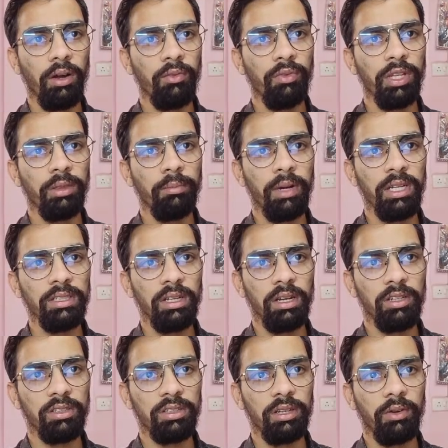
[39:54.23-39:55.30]
with mass
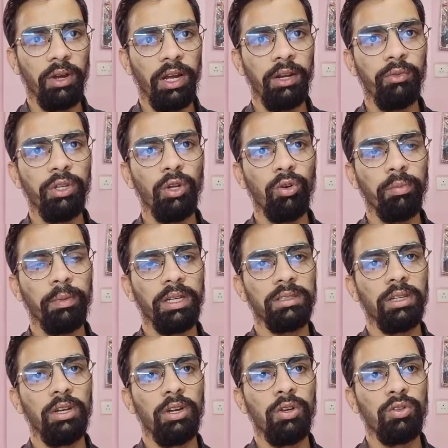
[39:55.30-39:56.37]
and without
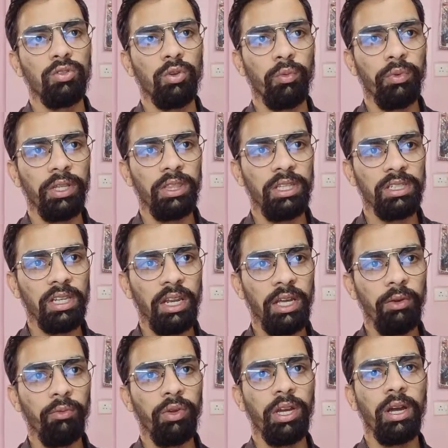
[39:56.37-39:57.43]
mass. So with this
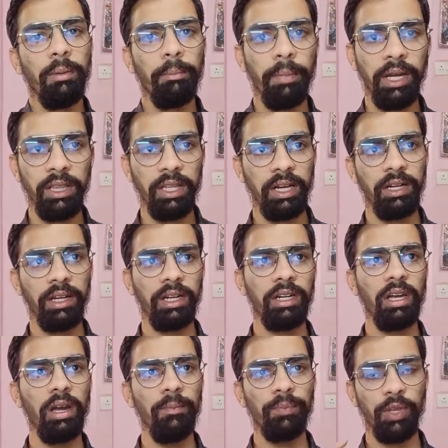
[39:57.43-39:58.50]
line we combine that
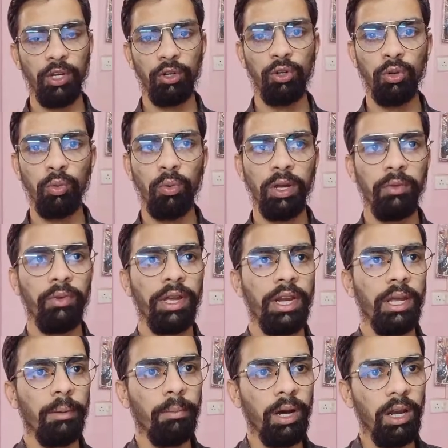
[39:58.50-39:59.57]
data into one
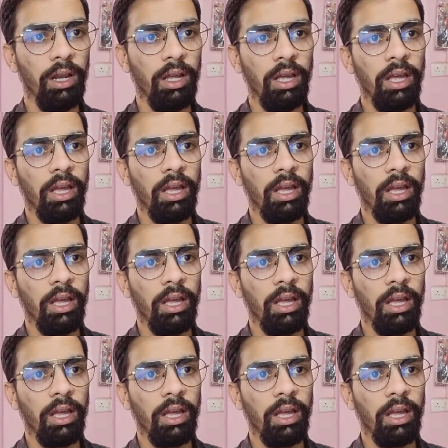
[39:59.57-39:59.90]
variable,